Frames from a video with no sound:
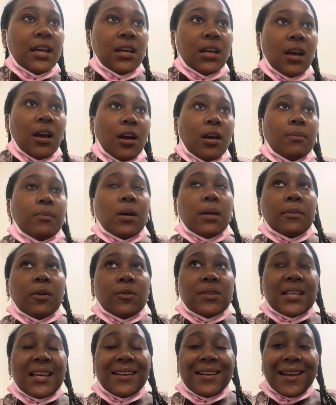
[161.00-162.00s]
her appointment
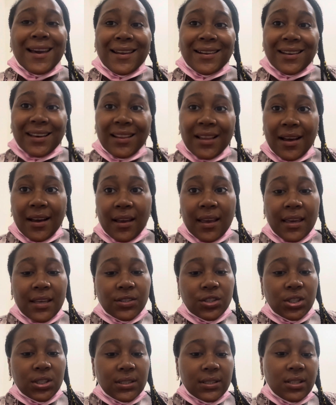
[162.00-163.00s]
was at 9 o'clock and
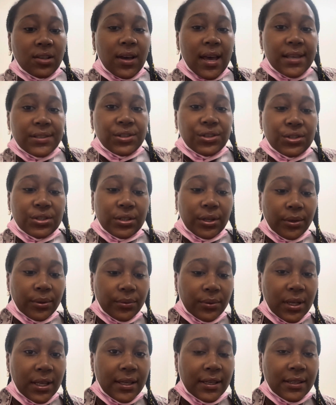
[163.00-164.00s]
she still hasn't
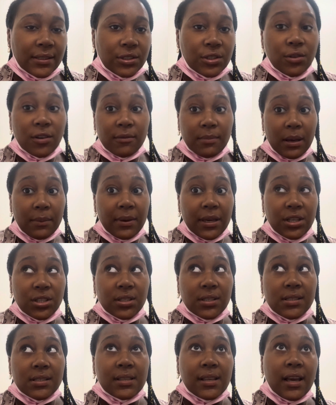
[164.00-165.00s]
shown. 2 of my
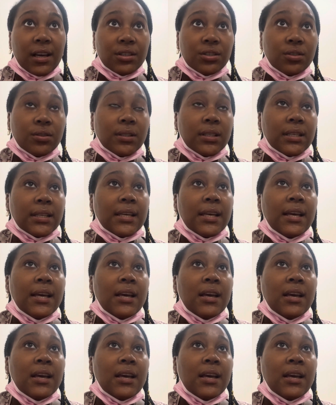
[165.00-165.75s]
patients actually.